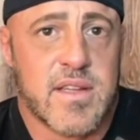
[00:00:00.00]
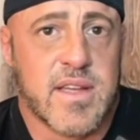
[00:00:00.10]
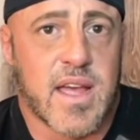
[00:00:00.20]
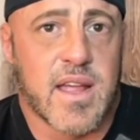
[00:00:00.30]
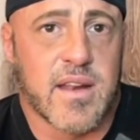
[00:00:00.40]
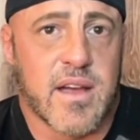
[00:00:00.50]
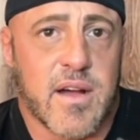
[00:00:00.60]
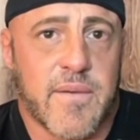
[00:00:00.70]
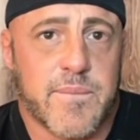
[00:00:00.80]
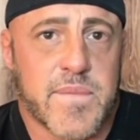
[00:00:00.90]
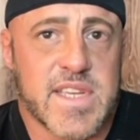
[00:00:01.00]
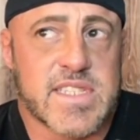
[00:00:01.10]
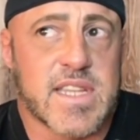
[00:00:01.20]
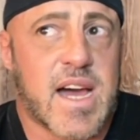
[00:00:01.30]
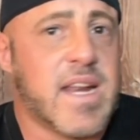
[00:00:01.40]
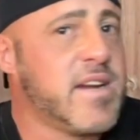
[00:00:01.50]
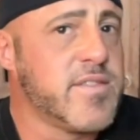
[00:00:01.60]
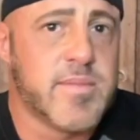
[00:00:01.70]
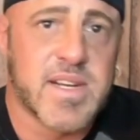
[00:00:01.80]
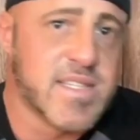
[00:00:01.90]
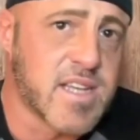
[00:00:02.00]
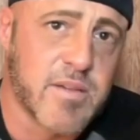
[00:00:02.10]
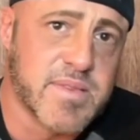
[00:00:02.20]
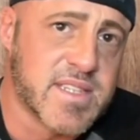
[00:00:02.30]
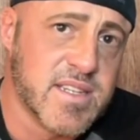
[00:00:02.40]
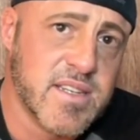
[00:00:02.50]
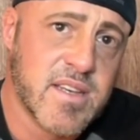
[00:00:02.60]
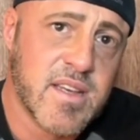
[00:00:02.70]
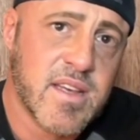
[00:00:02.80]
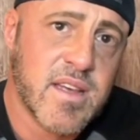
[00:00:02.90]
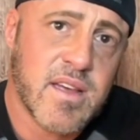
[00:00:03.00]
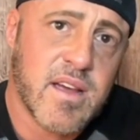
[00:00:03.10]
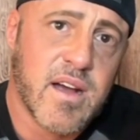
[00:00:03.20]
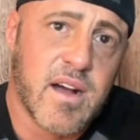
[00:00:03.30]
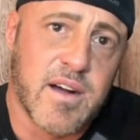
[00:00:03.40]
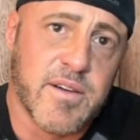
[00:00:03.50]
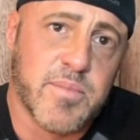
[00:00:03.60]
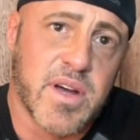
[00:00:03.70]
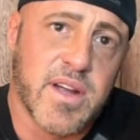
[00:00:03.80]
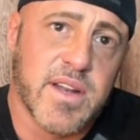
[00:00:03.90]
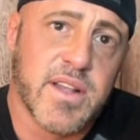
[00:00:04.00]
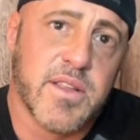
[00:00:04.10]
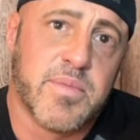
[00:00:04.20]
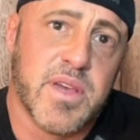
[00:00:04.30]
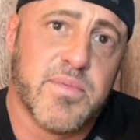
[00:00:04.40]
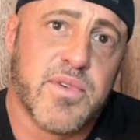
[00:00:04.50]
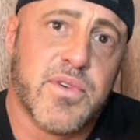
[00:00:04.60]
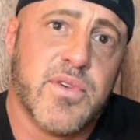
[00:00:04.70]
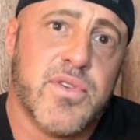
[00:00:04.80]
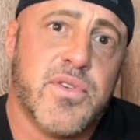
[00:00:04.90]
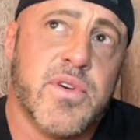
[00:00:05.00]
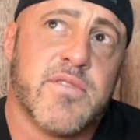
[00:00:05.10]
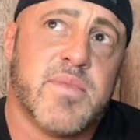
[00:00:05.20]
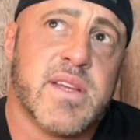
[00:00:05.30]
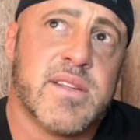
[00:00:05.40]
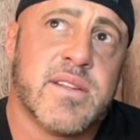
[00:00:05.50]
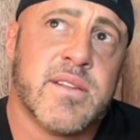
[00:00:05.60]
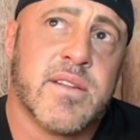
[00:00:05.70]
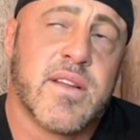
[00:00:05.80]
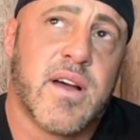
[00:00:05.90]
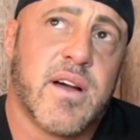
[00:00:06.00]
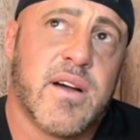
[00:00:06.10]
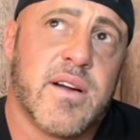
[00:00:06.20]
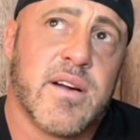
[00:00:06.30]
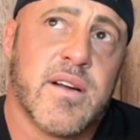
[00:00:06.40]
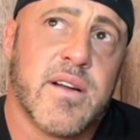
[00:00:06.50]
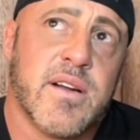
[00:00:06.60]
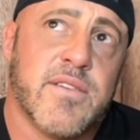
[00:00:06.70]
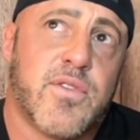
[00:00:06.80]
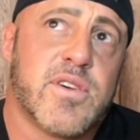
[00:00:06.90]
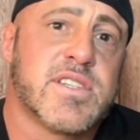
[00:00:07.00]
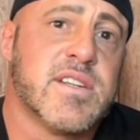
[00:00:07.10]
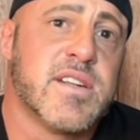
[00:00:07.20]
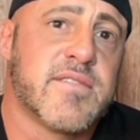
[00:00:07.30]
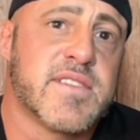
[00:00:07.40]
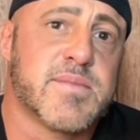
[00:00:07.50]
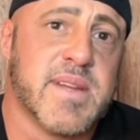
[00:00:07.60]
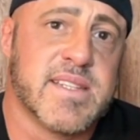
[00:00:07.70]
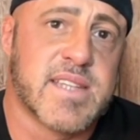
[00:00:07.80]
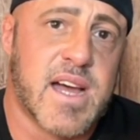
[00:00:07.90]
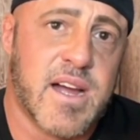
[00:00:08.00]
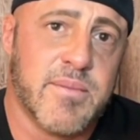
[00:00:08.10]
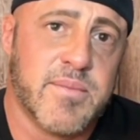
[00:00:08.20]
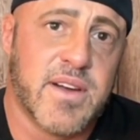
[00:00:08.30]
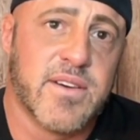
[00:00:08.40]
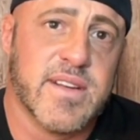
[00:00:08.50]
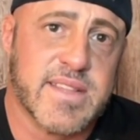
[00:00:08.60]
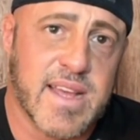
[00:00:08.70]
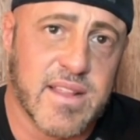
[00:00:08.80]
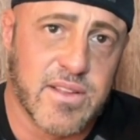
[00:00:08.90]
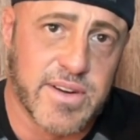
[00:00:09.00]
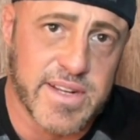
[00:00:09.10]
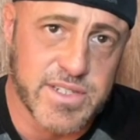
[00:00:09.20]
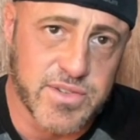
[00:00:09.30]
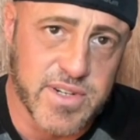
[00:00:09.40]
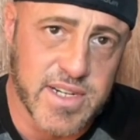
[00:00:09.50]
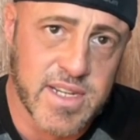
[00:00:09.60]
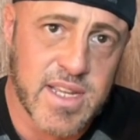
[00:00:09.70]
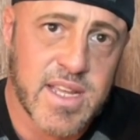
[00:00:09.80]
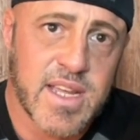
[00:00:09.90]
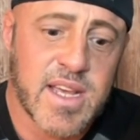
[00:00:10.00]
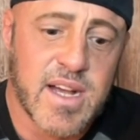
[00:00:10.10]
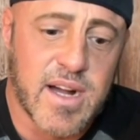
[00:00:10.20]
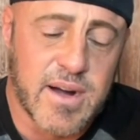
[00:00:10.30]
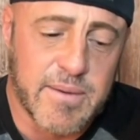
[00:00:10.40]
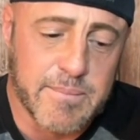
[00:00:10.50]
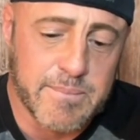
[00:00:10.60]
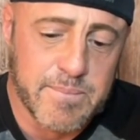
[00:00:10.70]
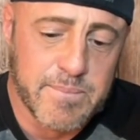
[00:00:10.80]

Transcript: And um, he's not everybody's cup of tea. Uh, but the people who have been uh, fortunate enough to spend time underneath that learning tree, um,